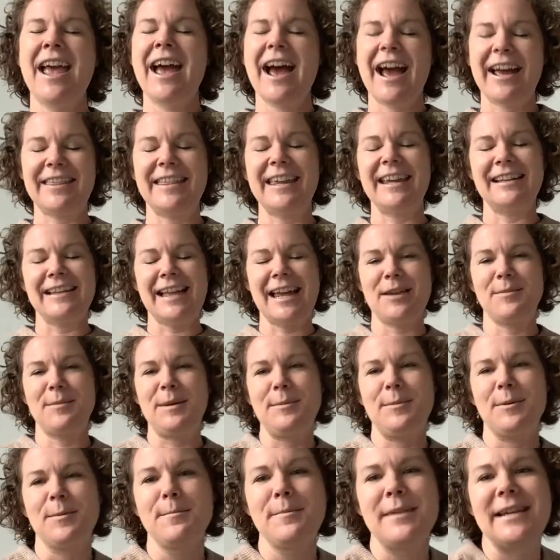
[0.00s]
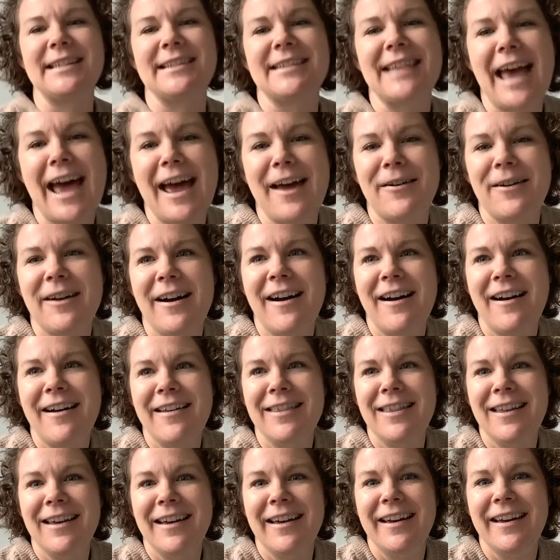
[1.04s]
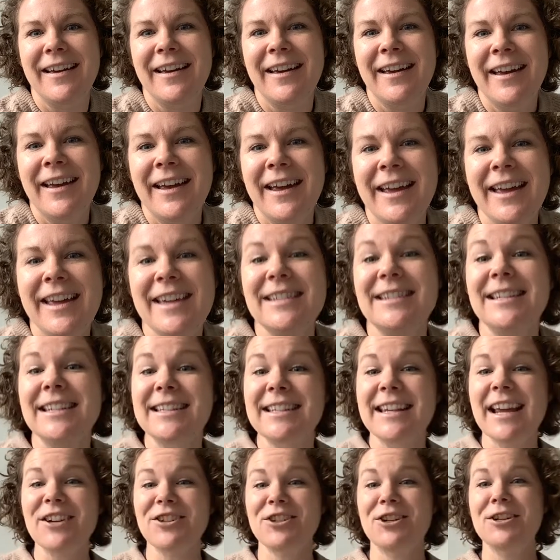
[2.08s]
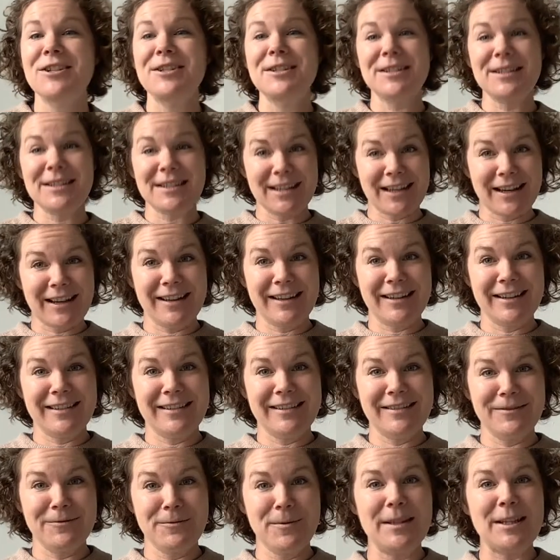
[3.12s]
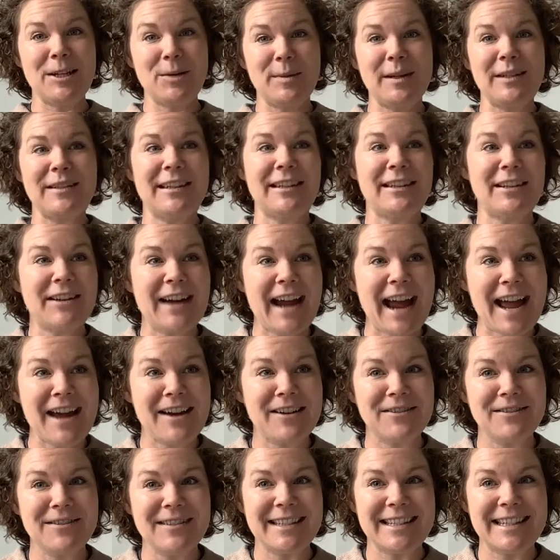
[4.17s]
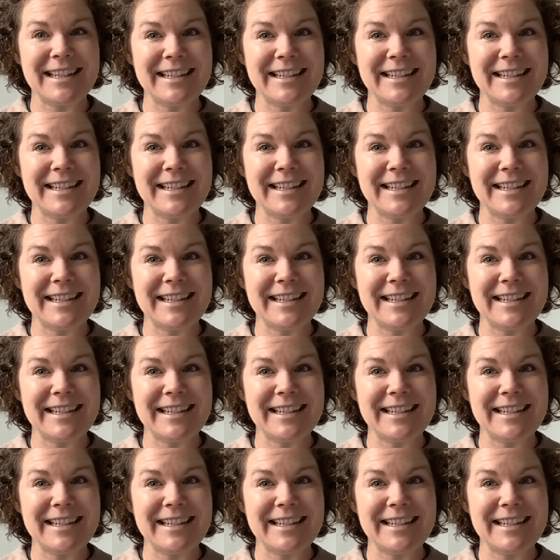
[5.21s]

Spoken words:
I think a lot of people miss that on the discussions when they're building their house.